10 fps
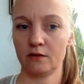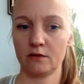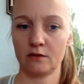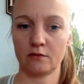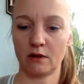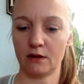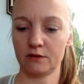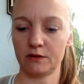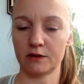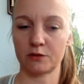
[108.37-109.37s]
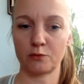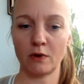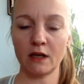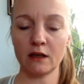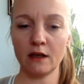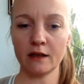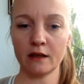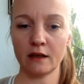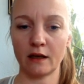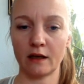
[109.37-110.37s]
So I'll just right click
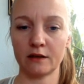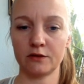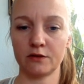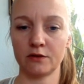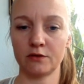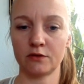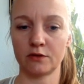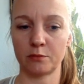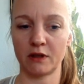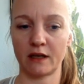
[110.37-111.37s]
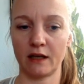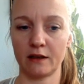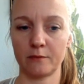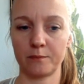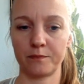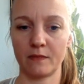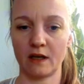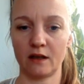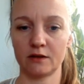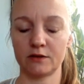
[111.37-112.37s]
and choose duplicate.
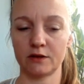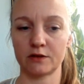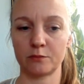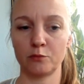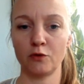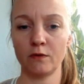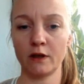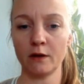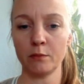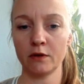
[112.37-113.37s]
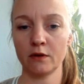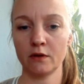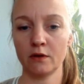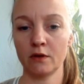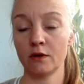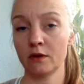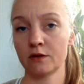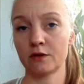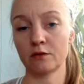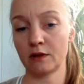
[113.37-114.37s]
I'll just move it up.
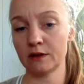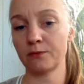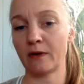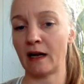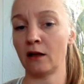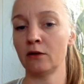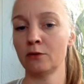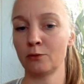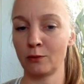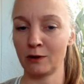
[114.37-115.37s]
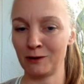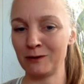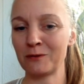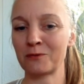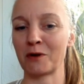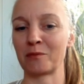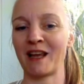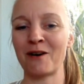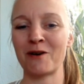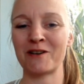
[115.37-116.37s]
So this file will, from
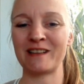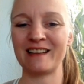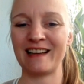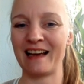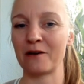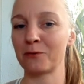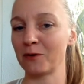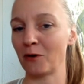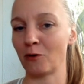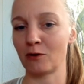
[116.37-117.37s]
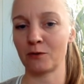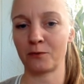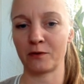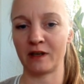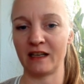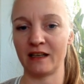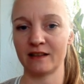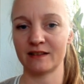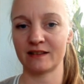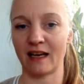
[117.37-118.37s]
now on, have all three
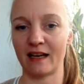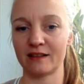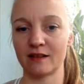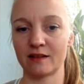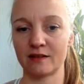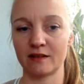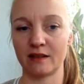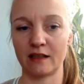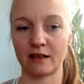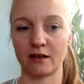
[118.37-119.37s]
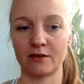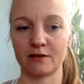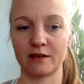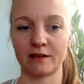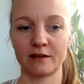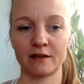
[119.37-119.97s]
sizes included.